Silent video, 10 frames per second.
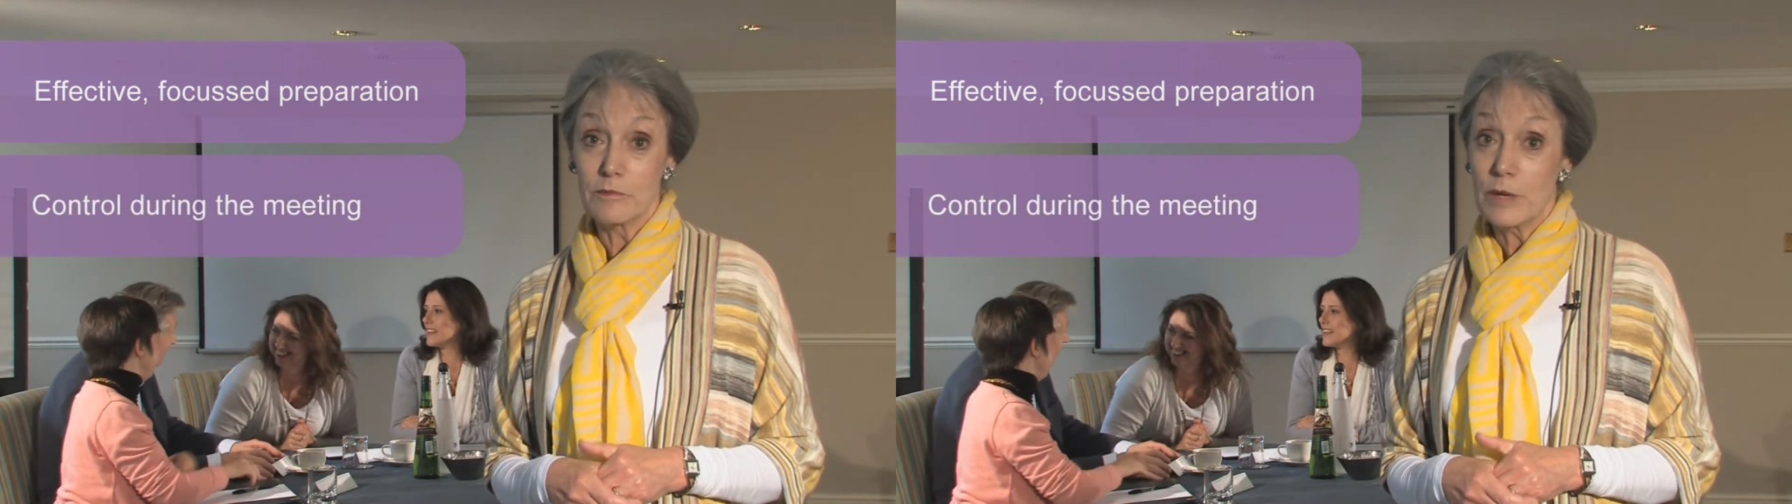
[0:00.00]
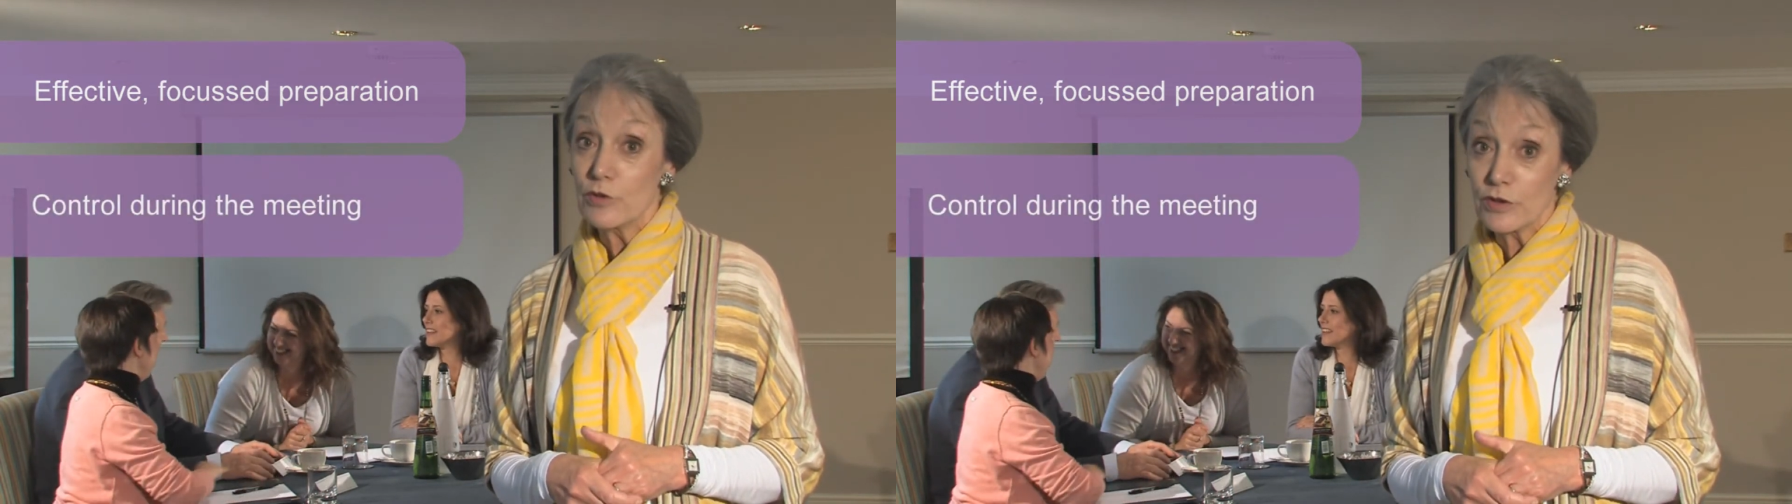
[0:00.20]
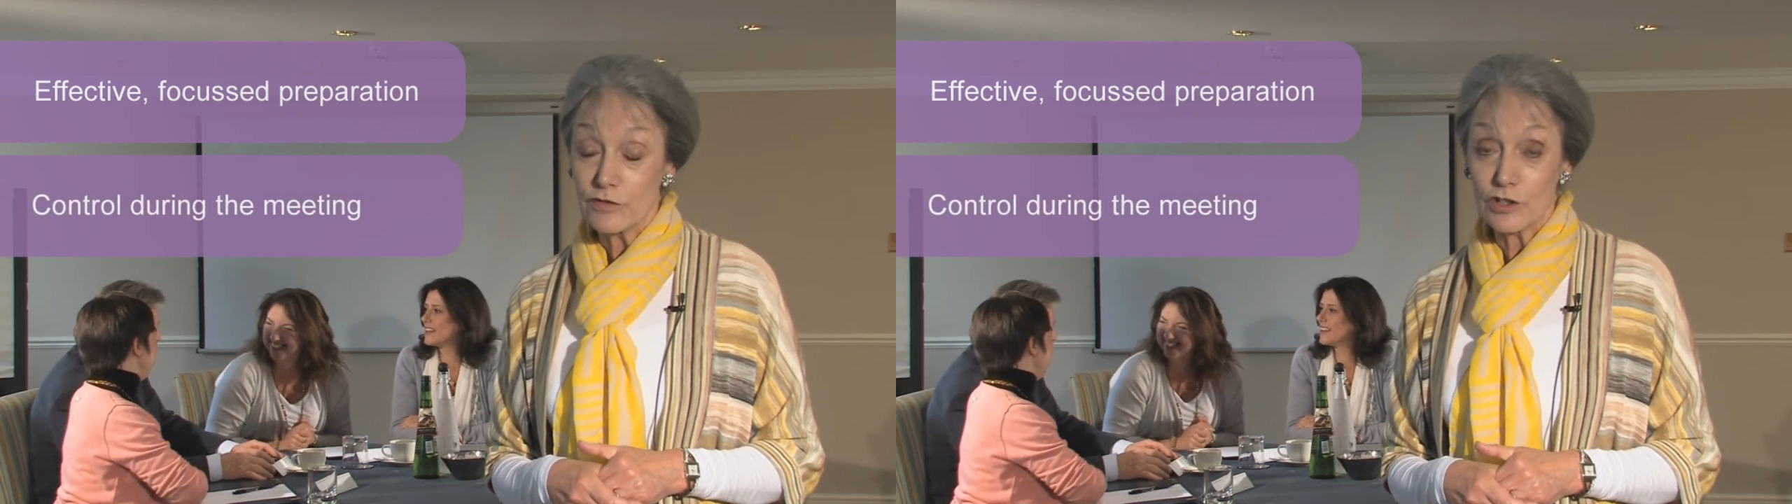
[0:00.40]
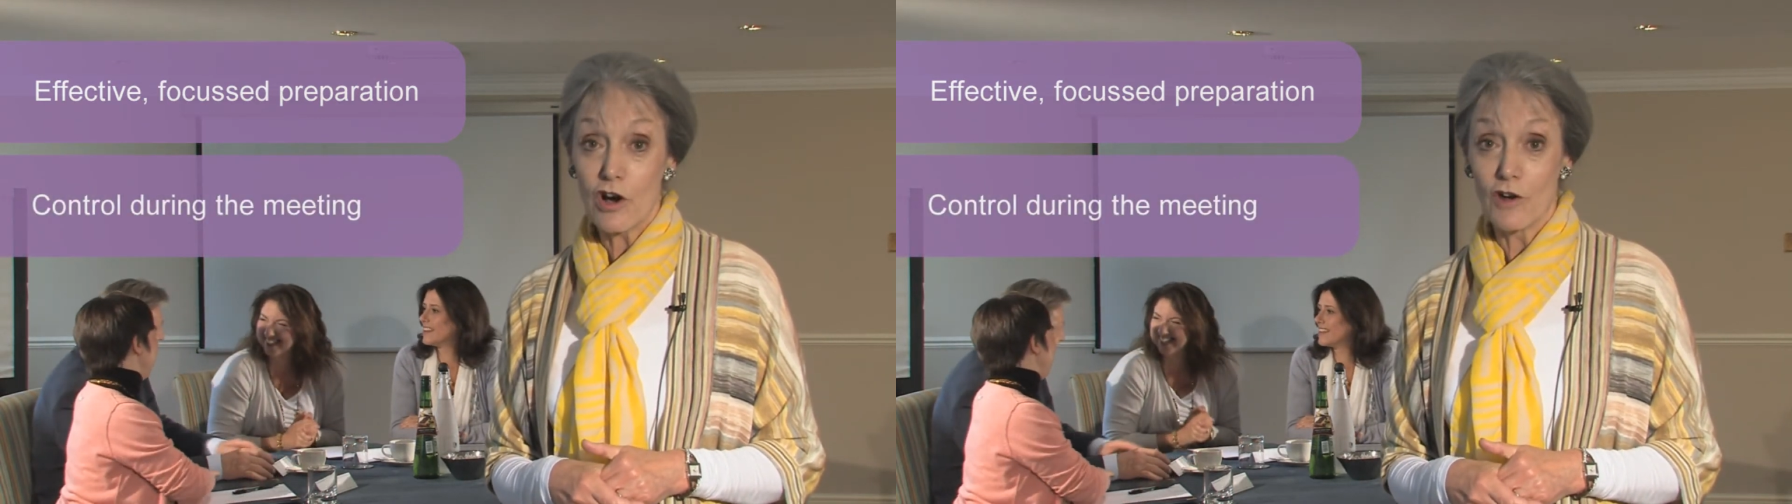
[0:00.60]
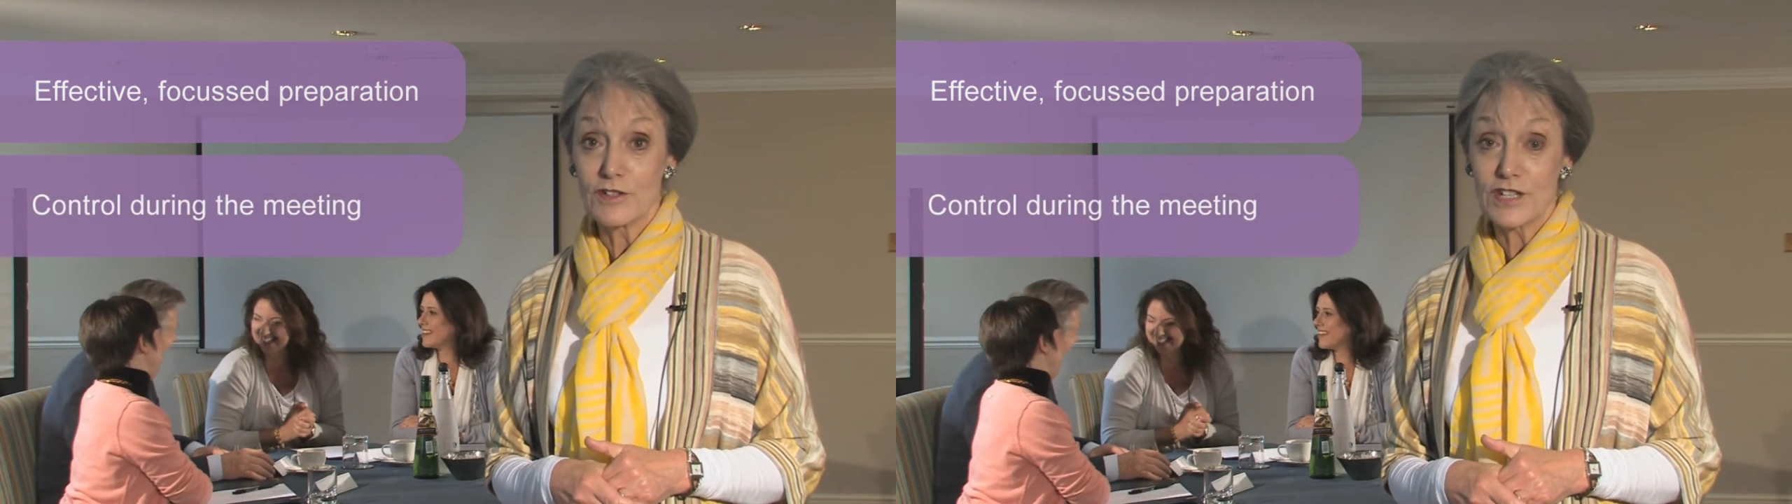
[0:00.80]
both of the
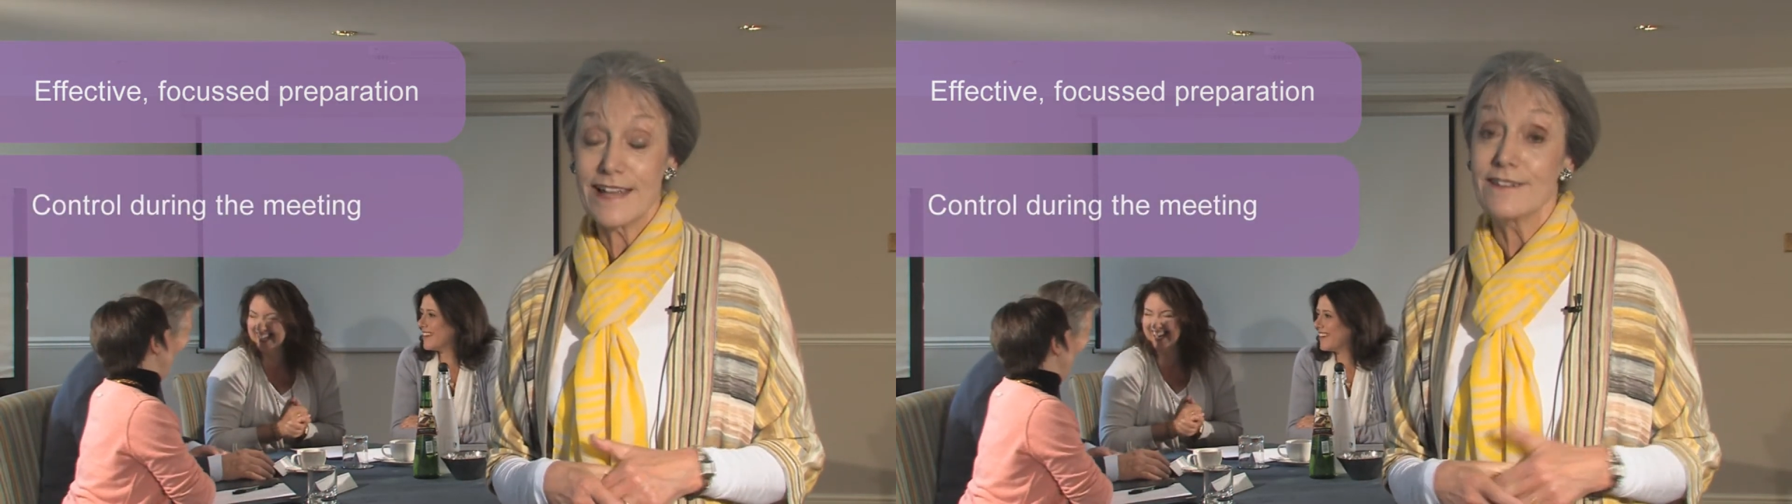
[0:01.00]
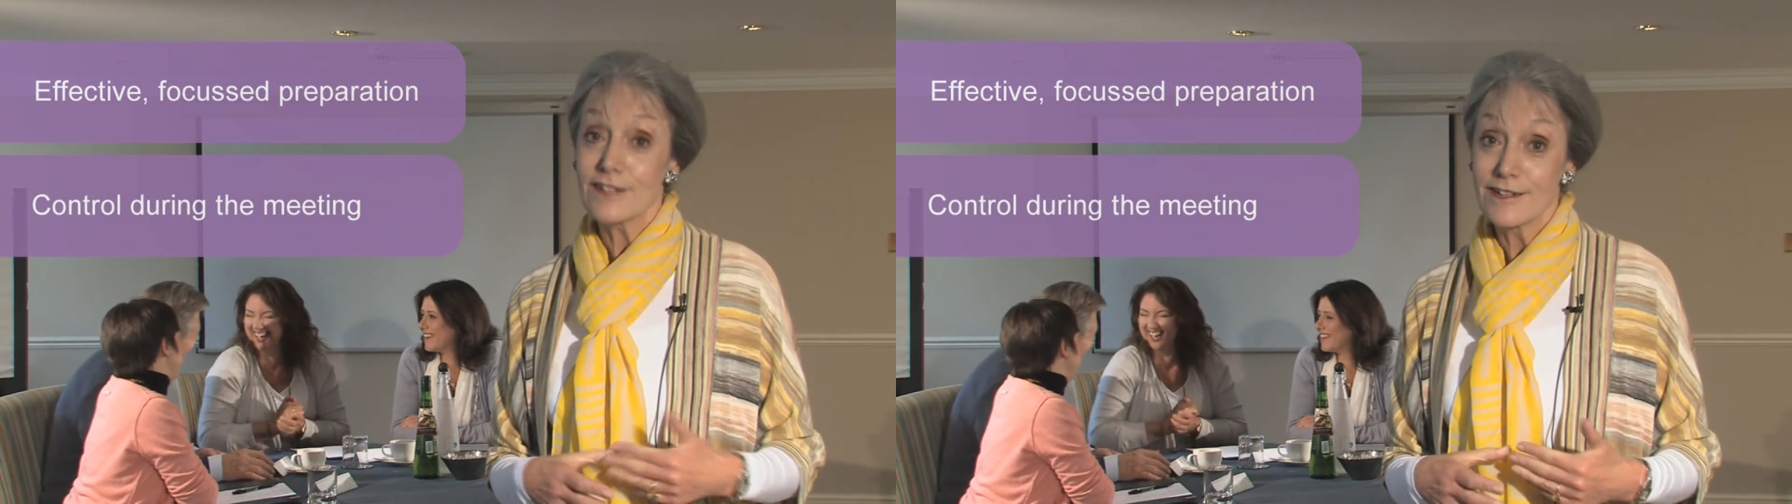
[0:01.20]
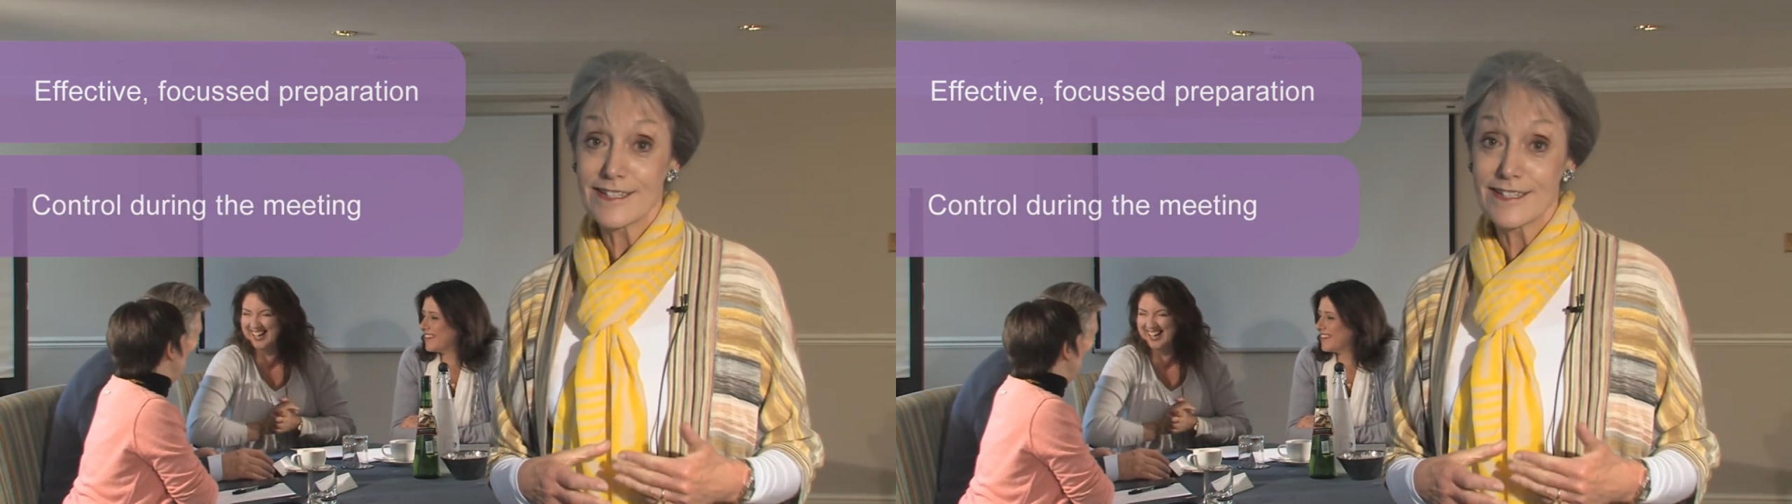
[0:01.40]
content,